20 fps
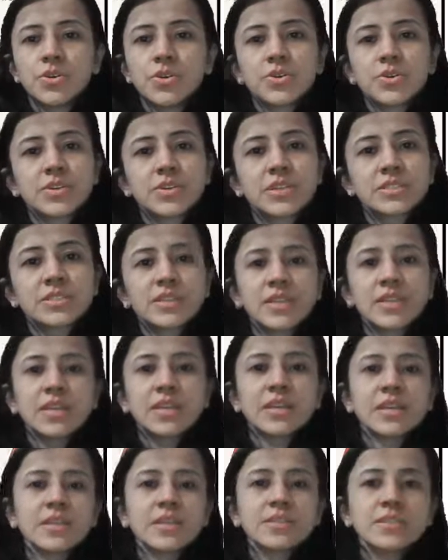You can see
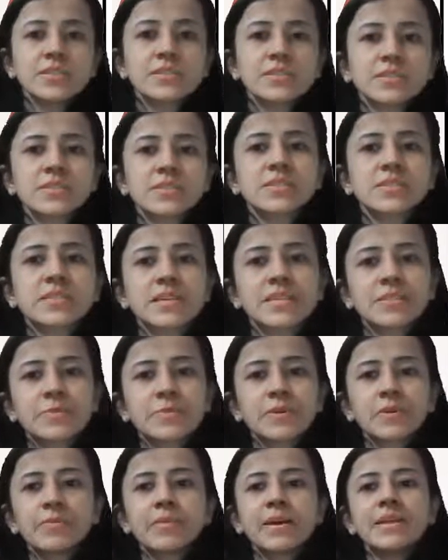here, this is the
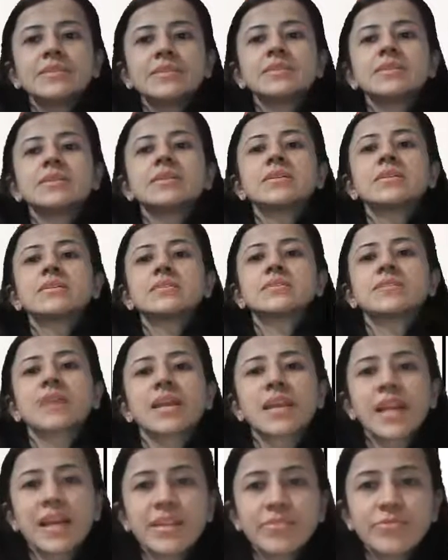experiment,
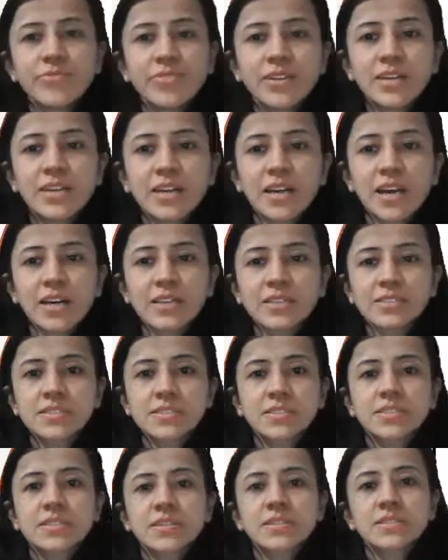saline filled lungs,
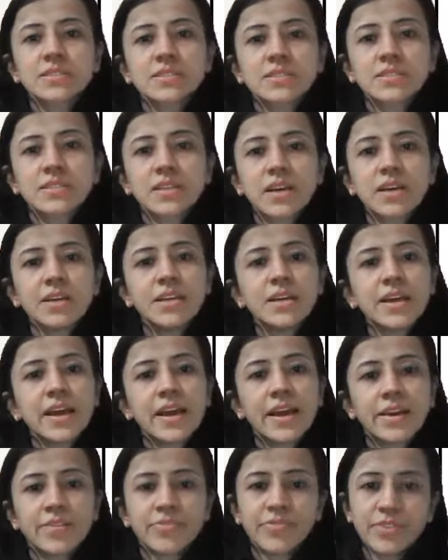the
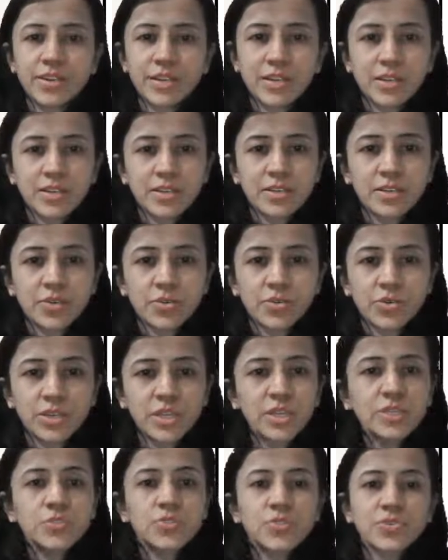air filled lung.
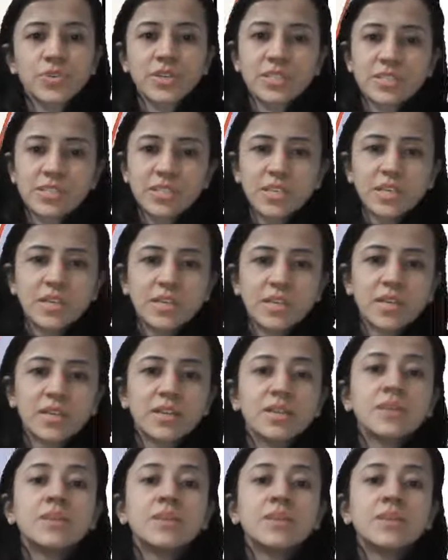So you can see here,